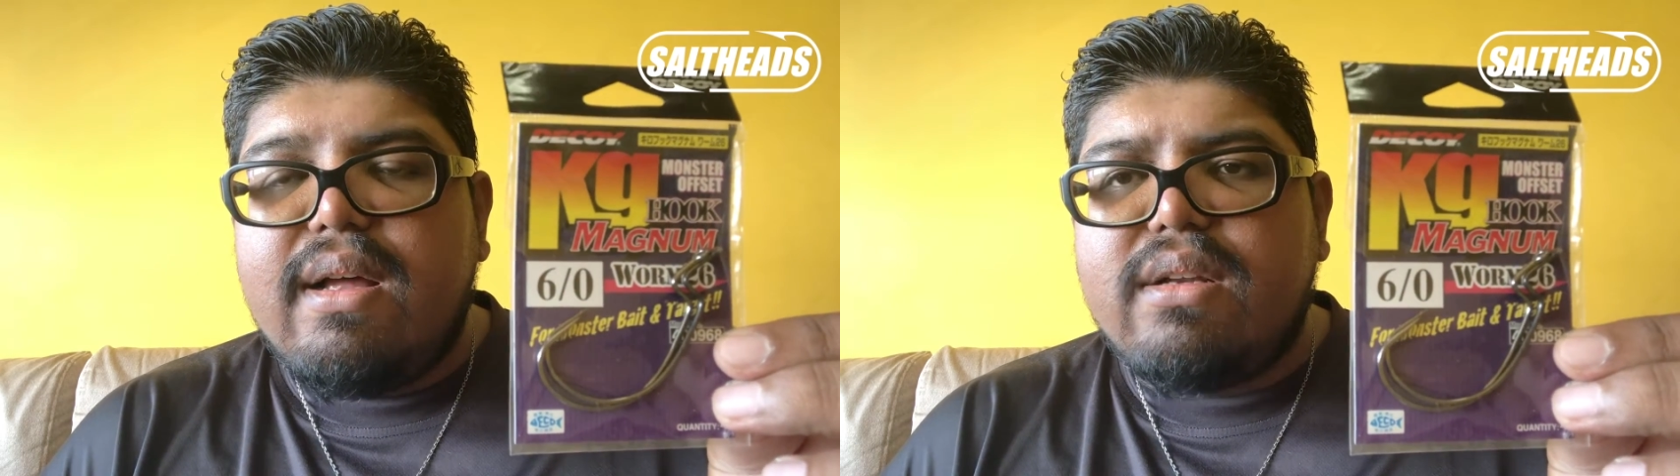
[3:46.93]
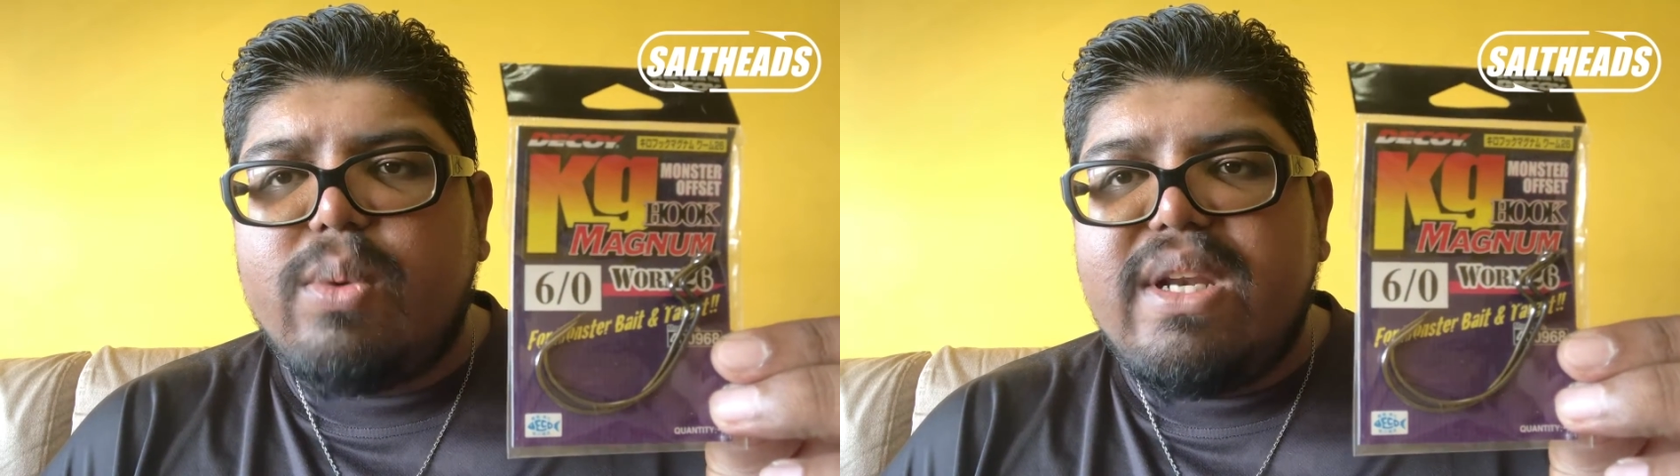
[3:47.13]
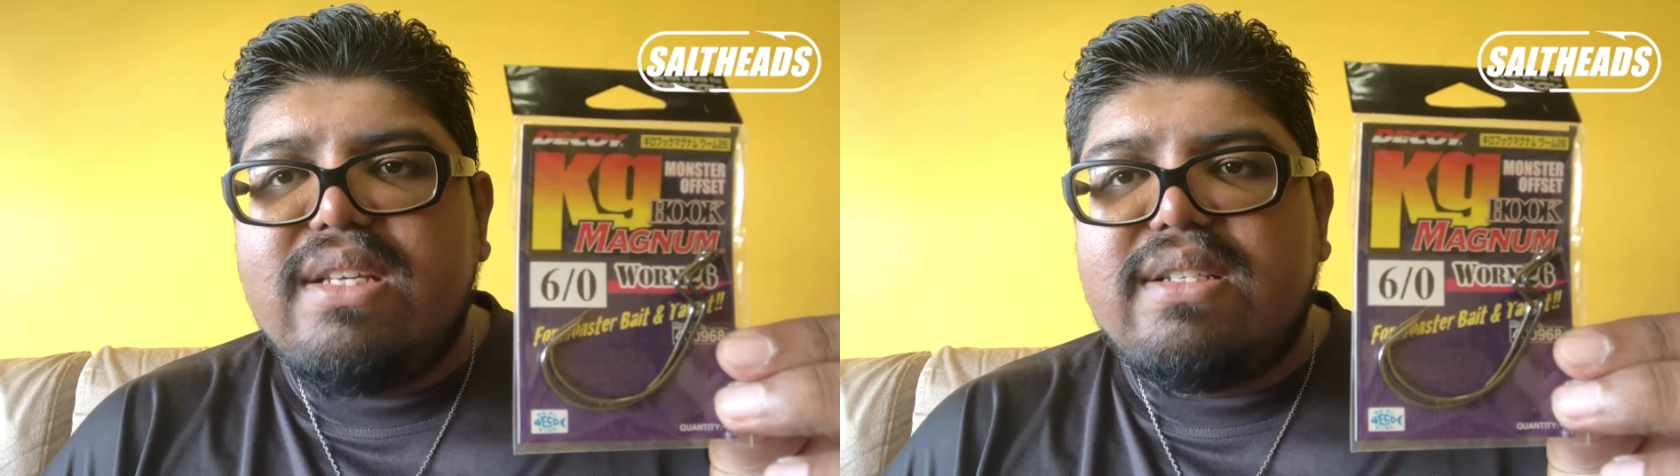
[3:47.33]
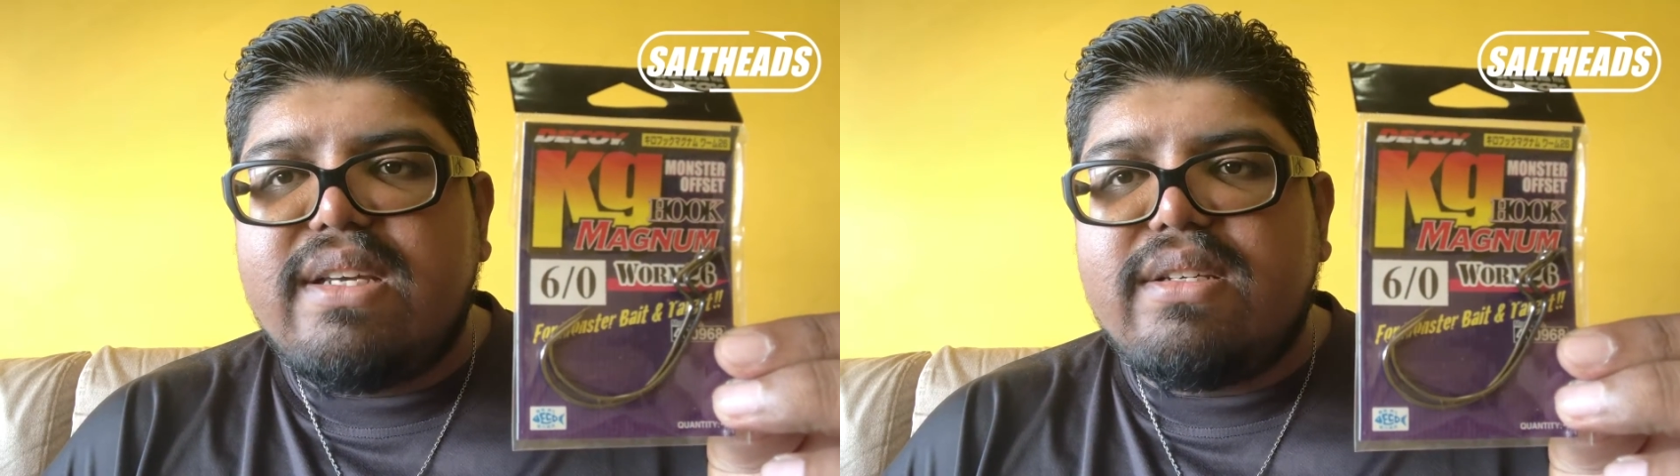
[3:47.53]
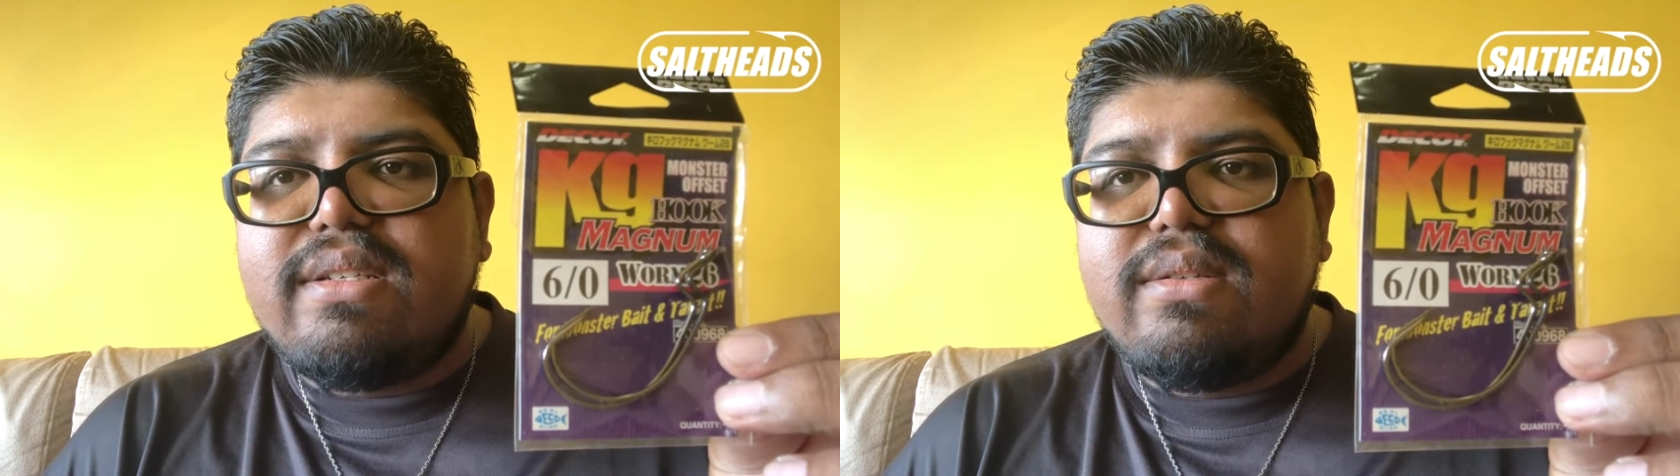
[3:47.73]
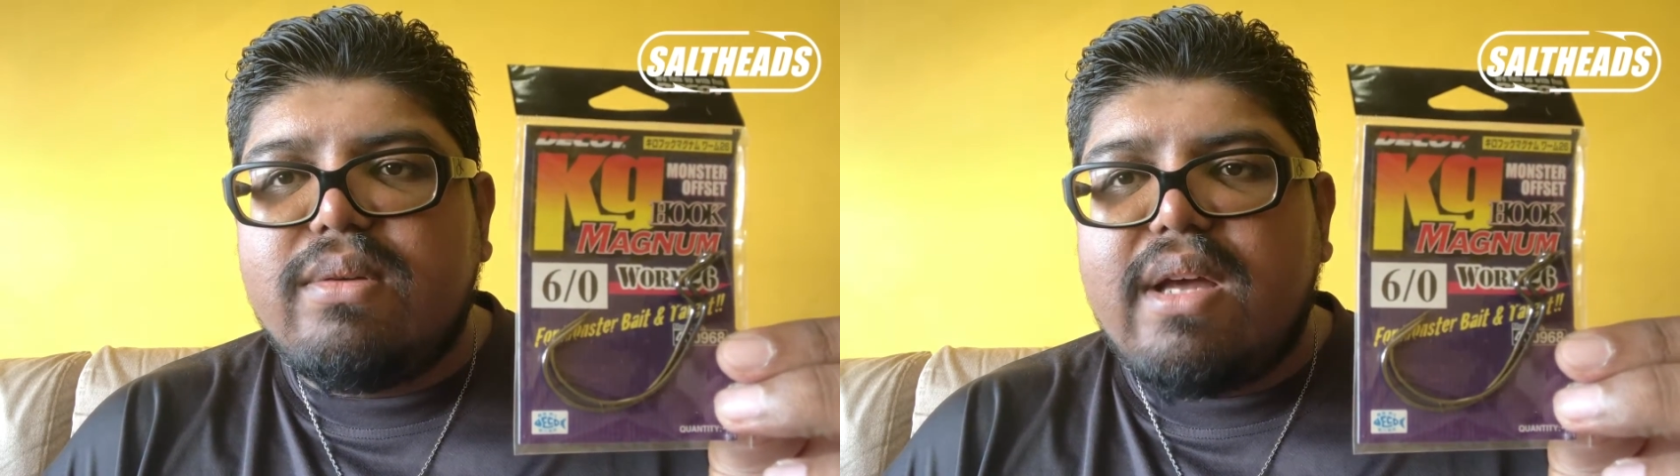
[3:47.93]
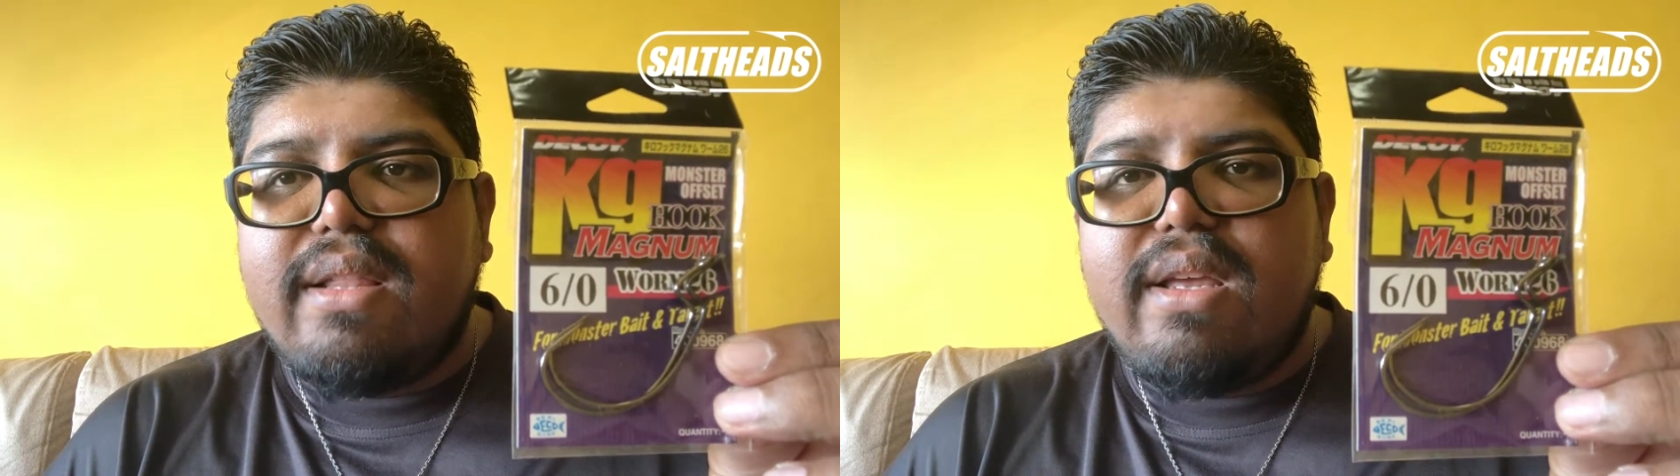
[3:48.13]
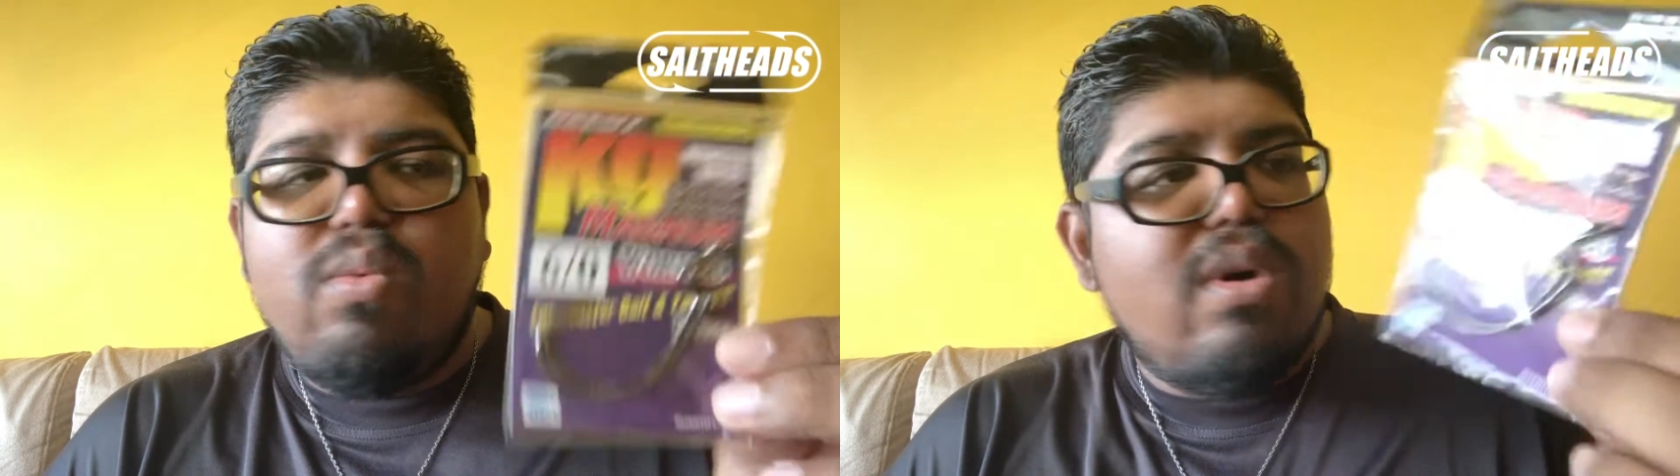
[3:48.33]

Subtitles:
26, I think